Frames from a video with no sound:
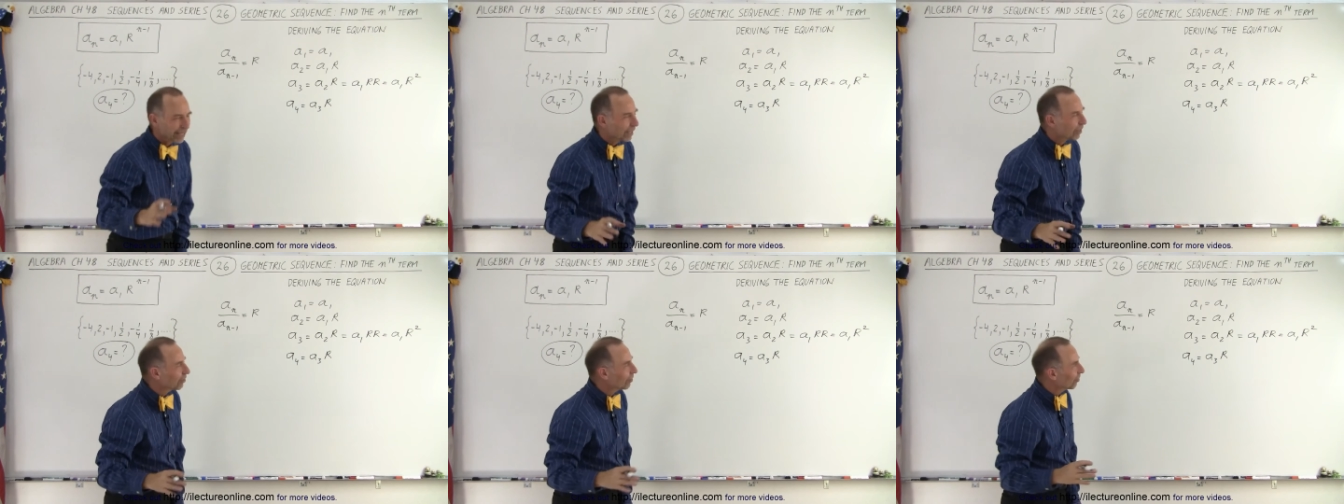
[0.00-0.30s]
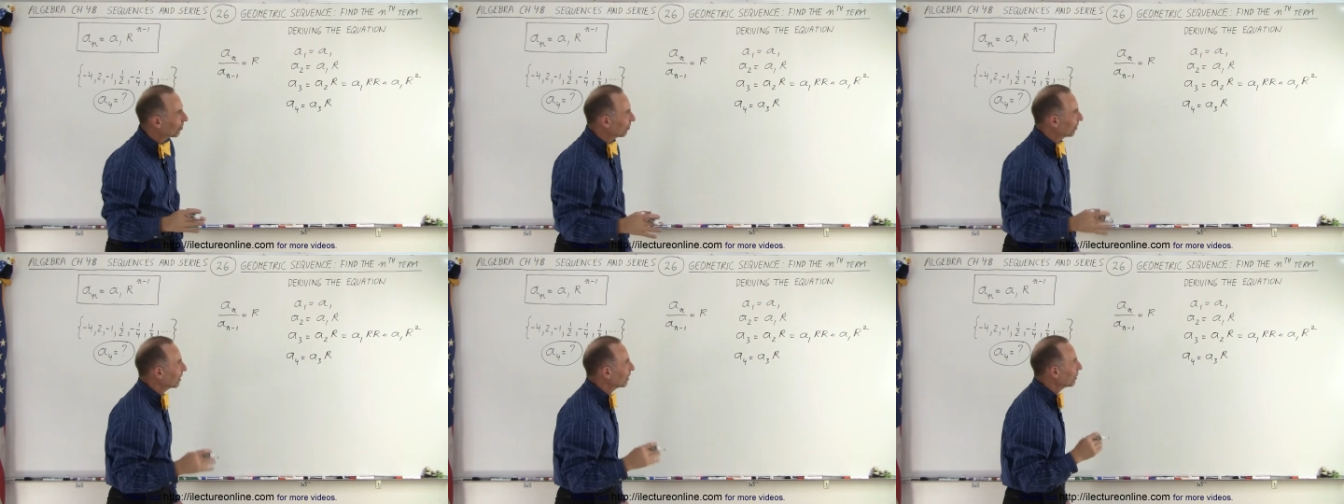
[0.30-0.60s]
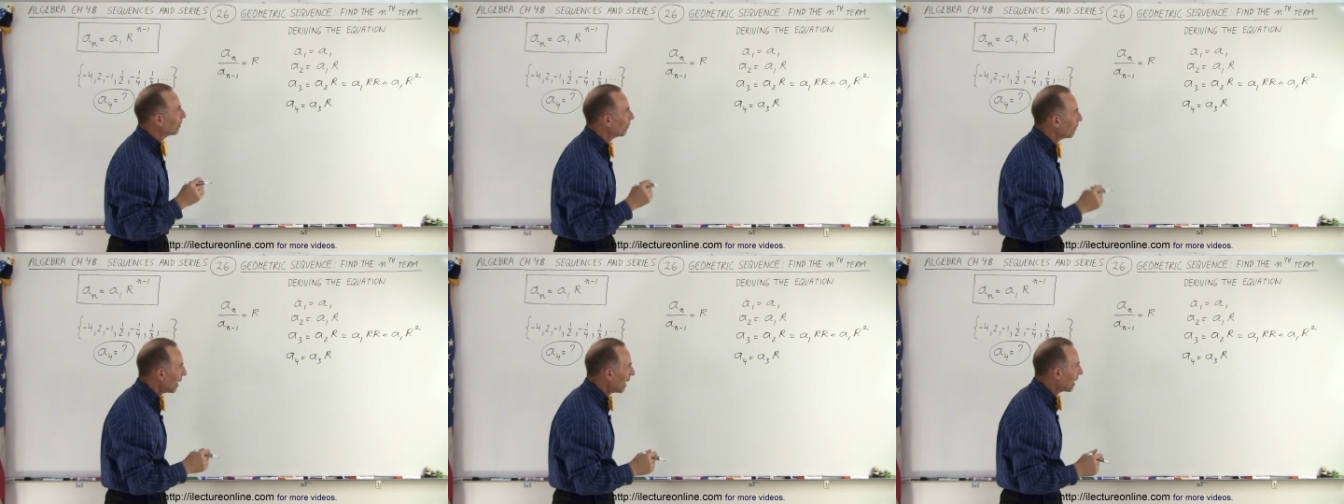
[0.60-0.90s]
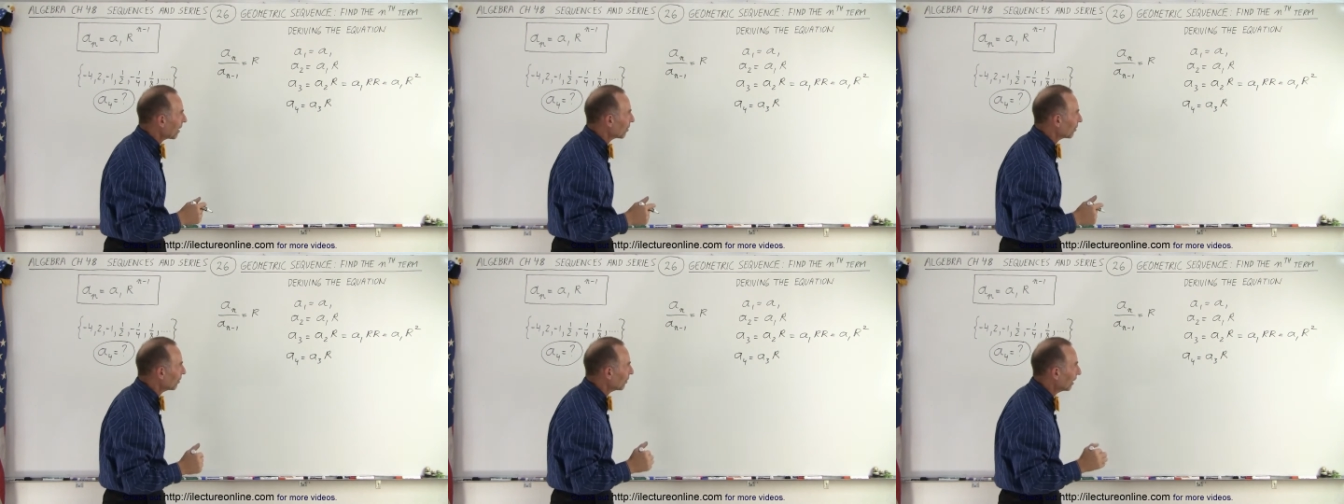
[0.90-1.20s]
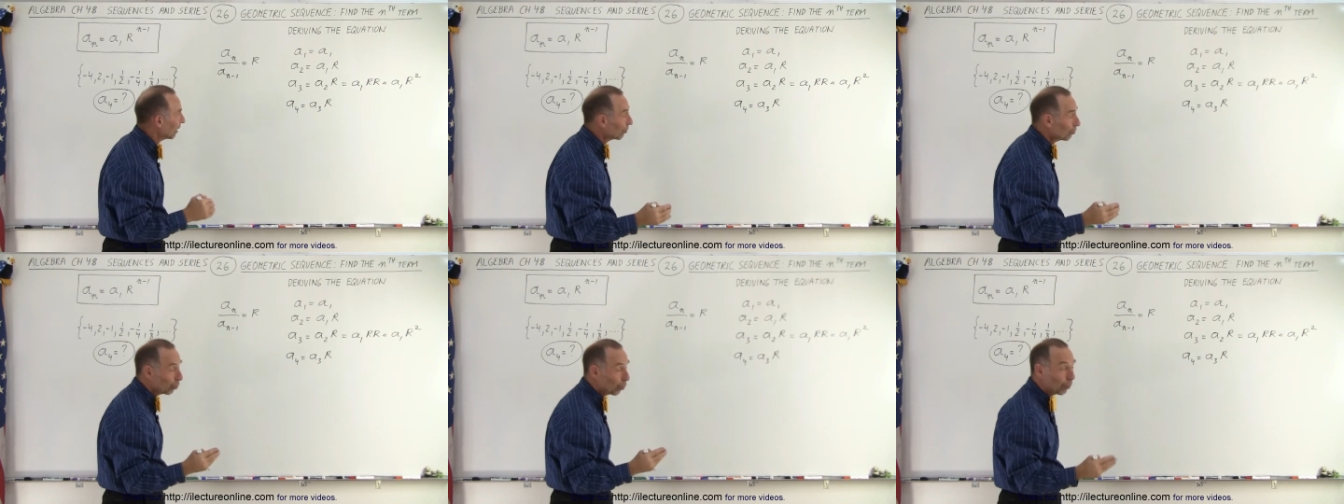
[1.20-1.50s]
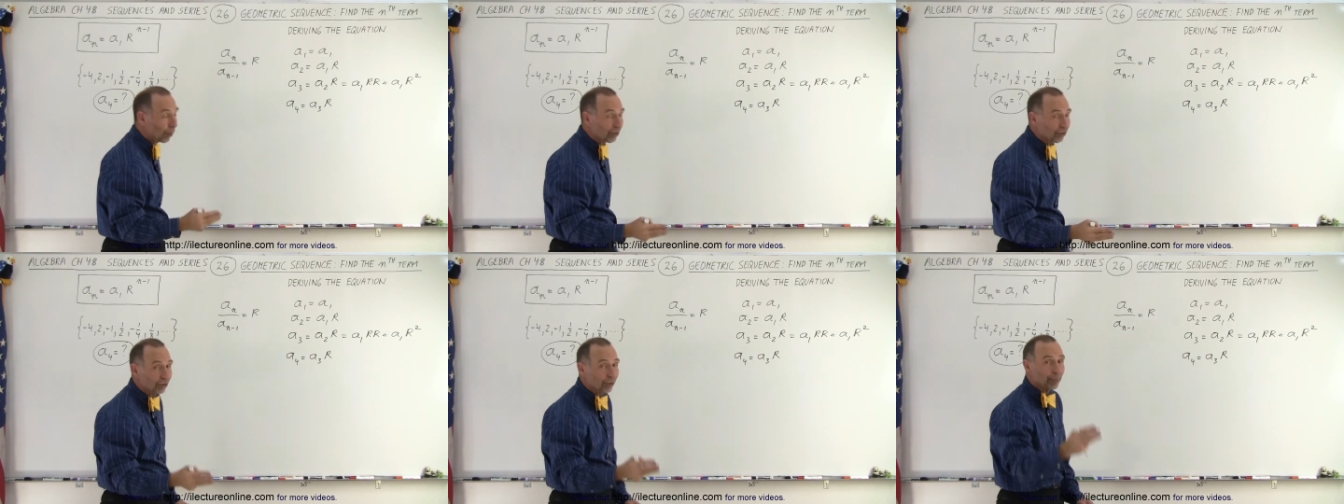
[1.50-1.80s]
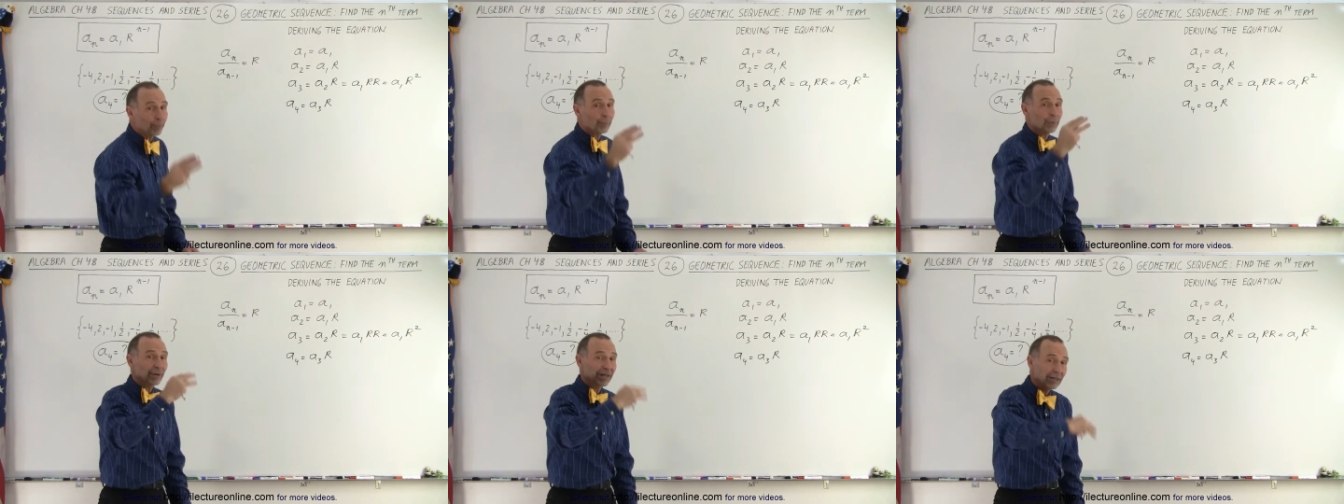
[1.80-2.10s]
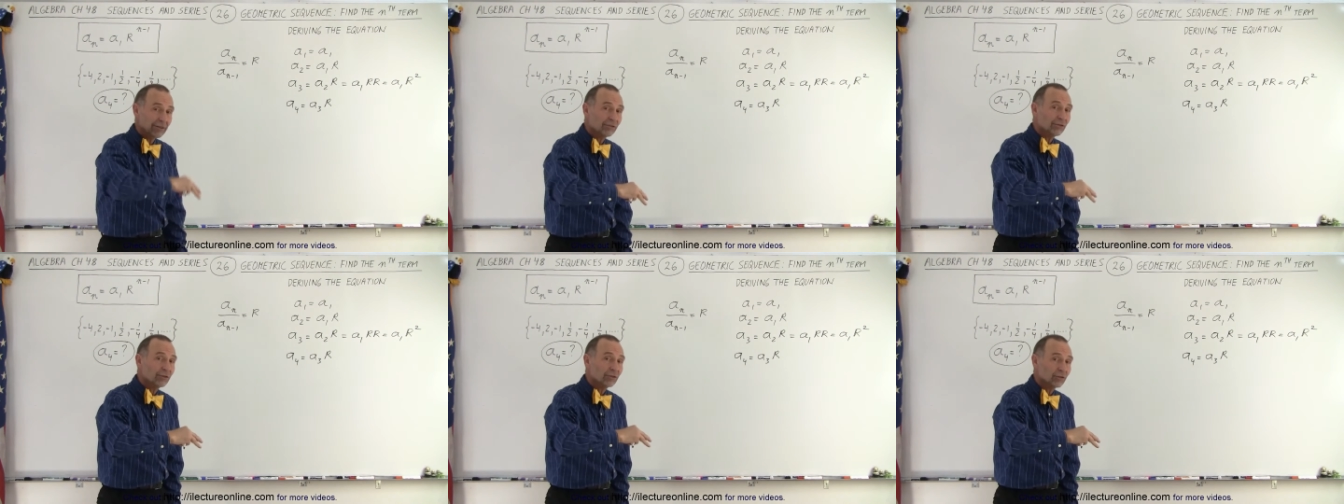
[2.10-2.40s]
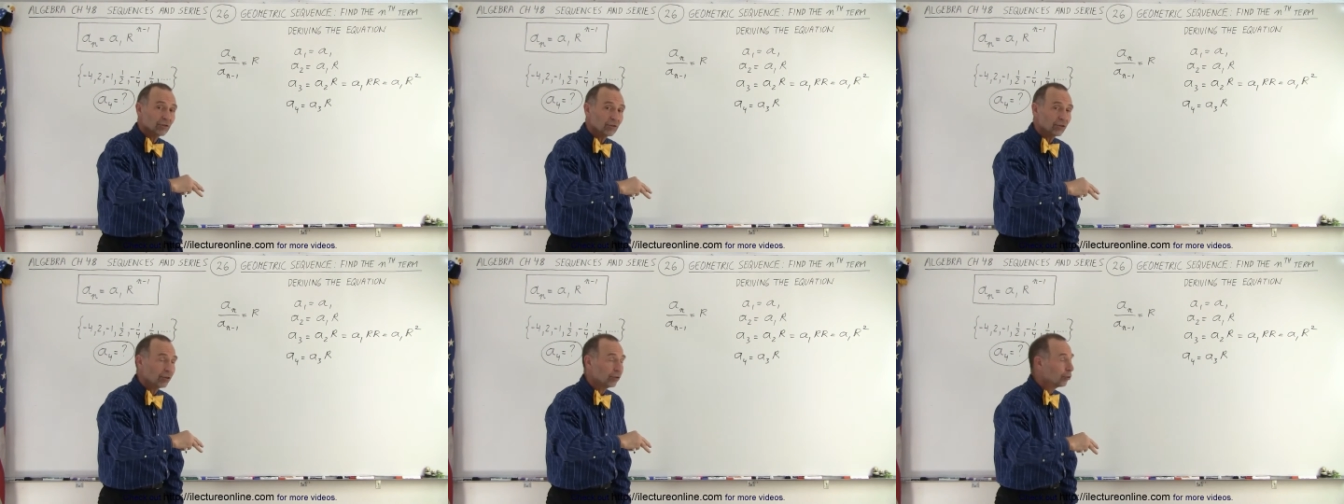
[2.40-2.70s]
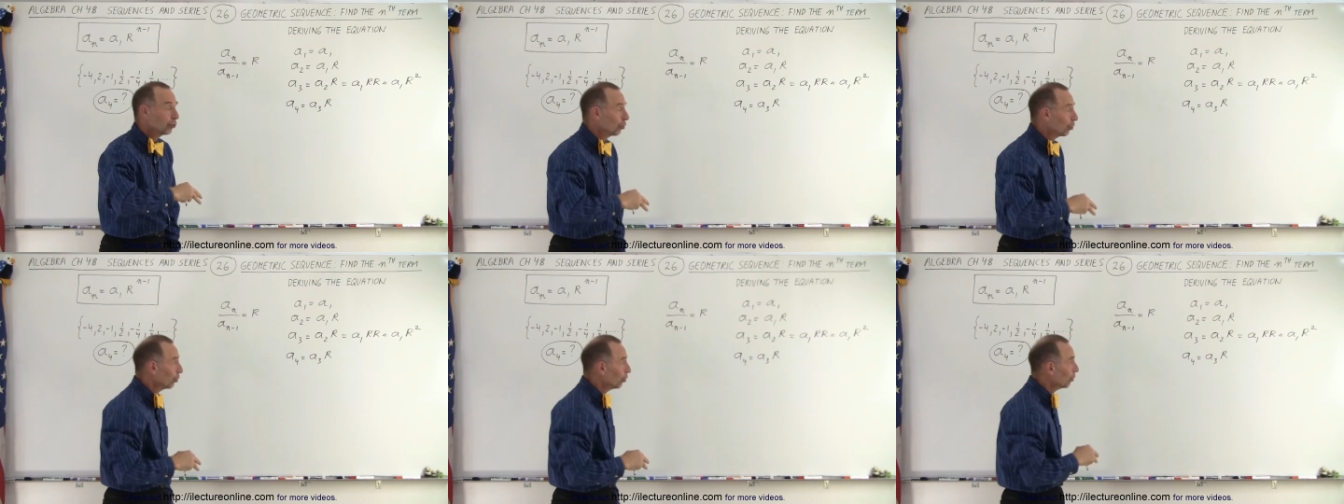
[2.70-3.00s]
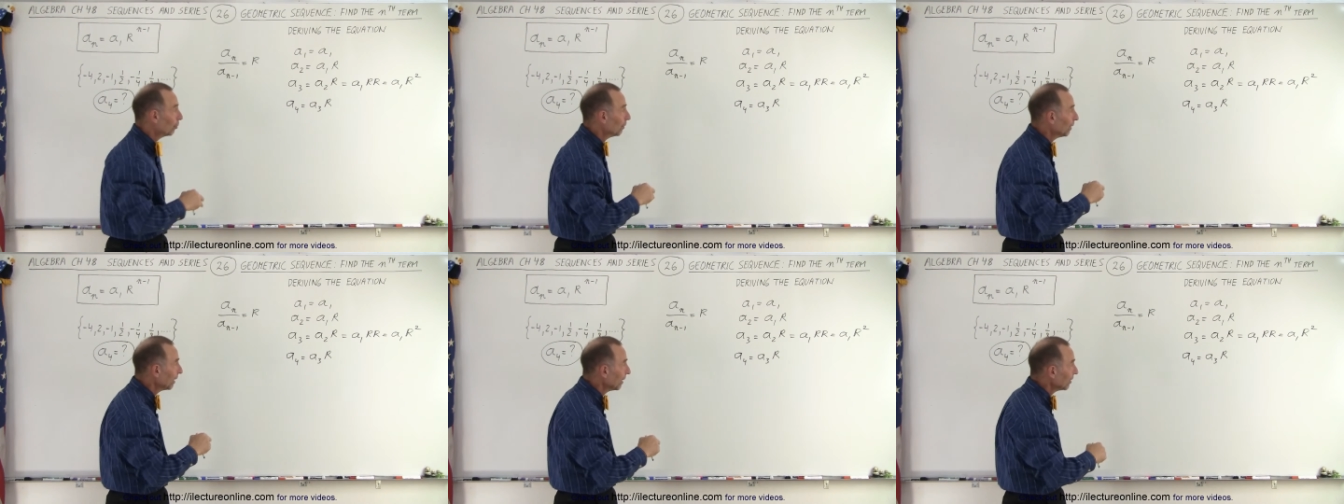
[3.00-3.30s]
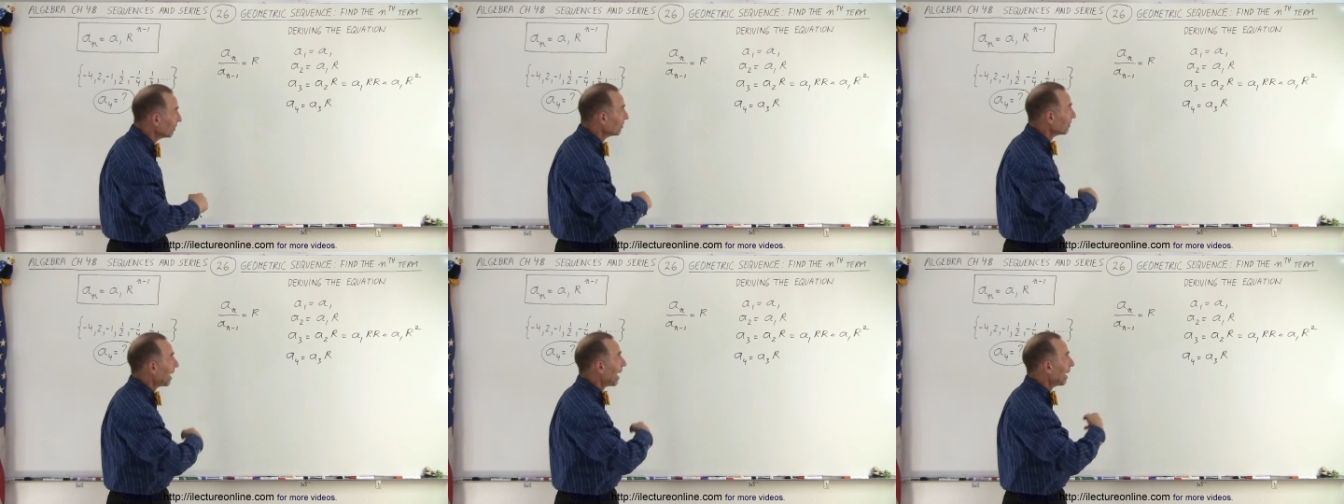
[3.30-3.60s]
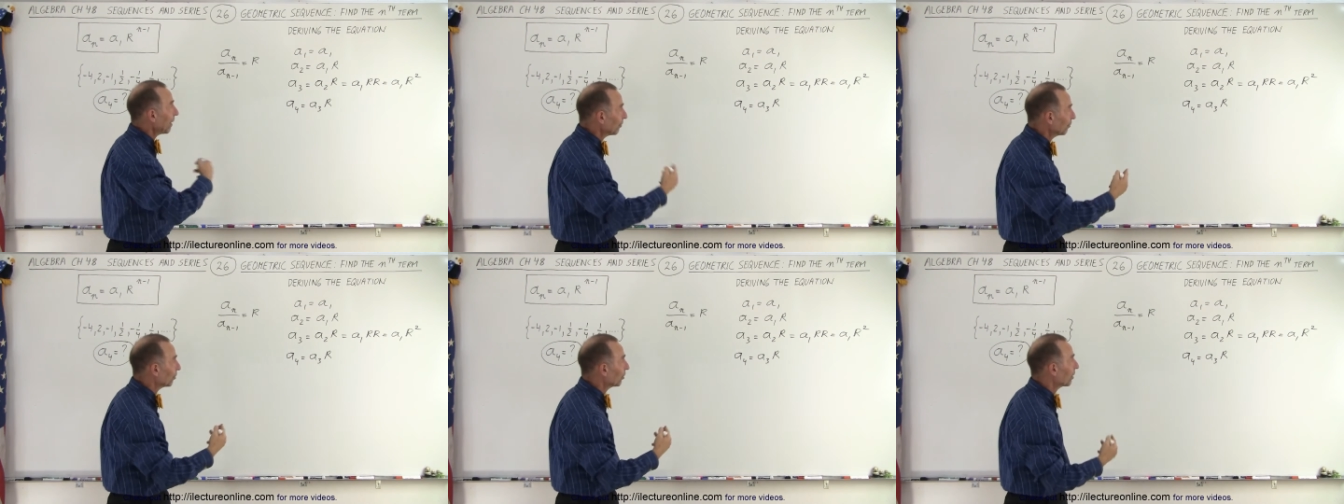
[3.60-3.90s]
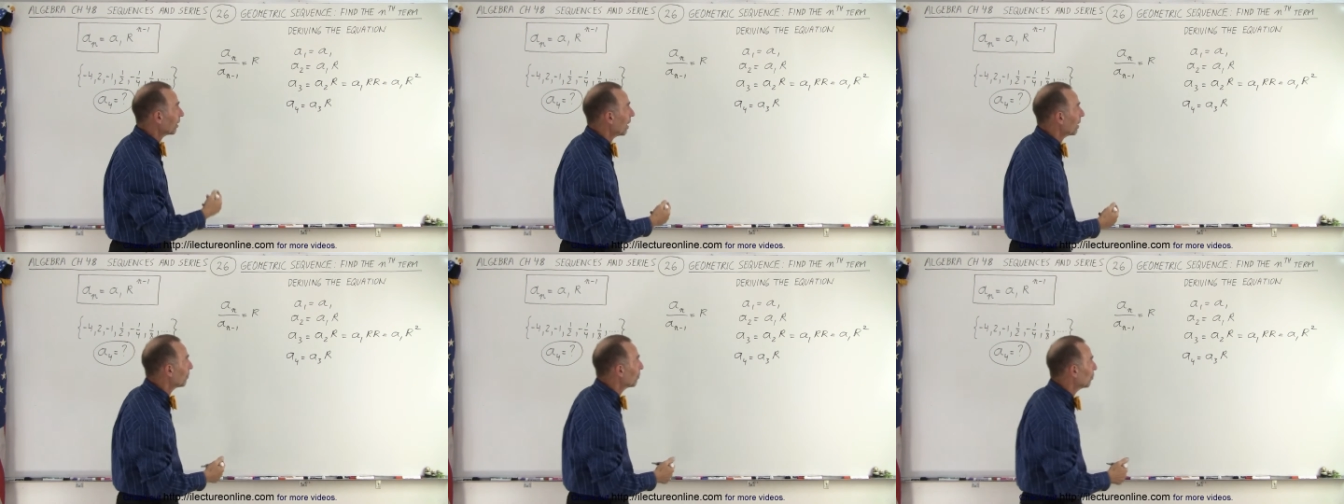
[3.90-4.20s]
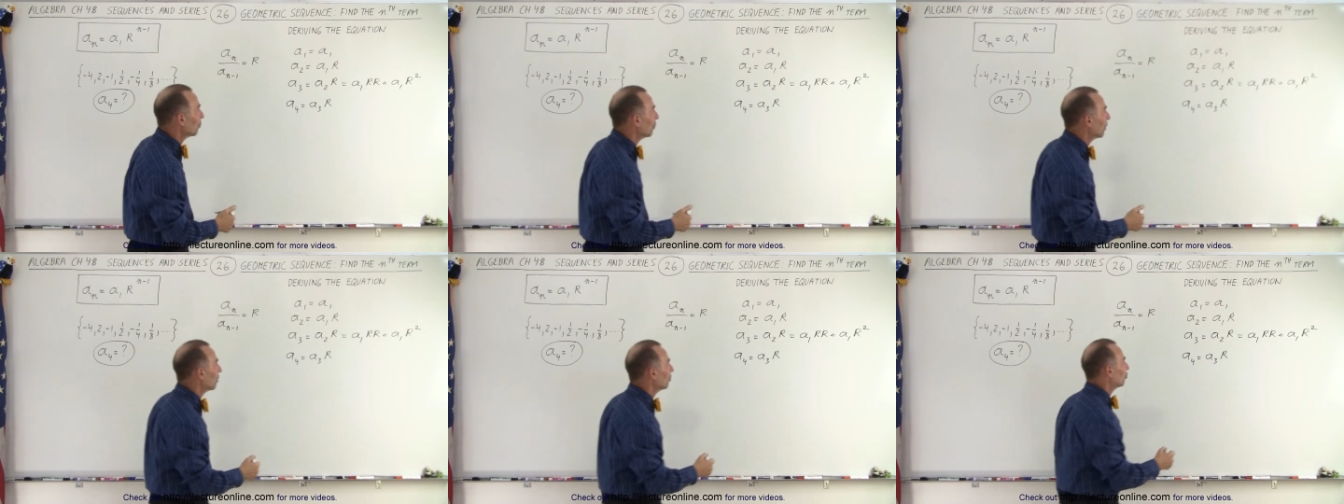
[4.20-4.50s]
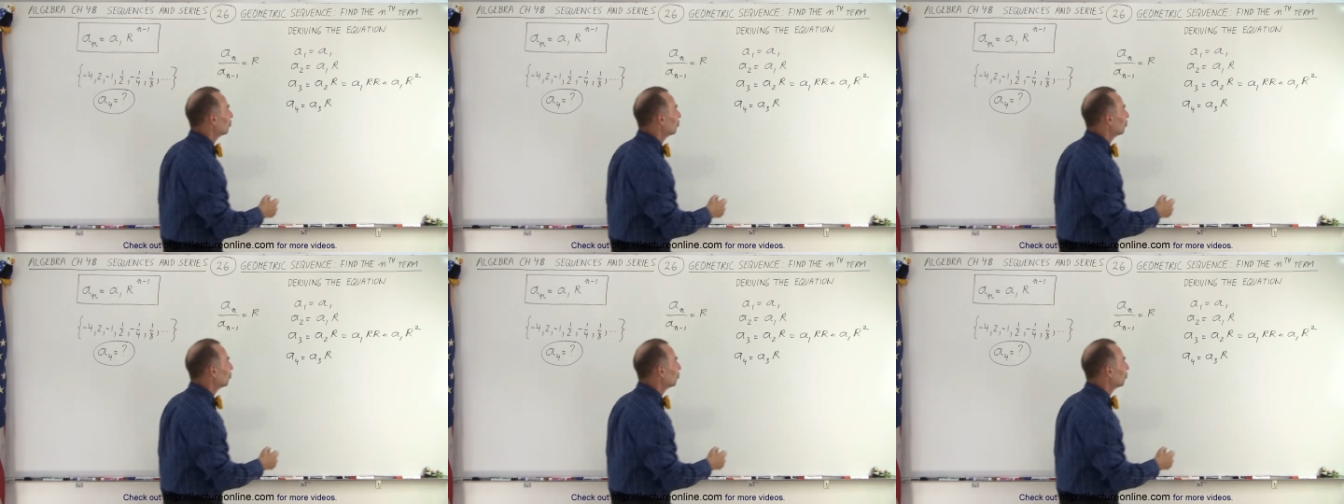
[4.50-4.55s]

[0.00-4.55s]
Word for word: begin to see the pattern. It's always the previous term times a common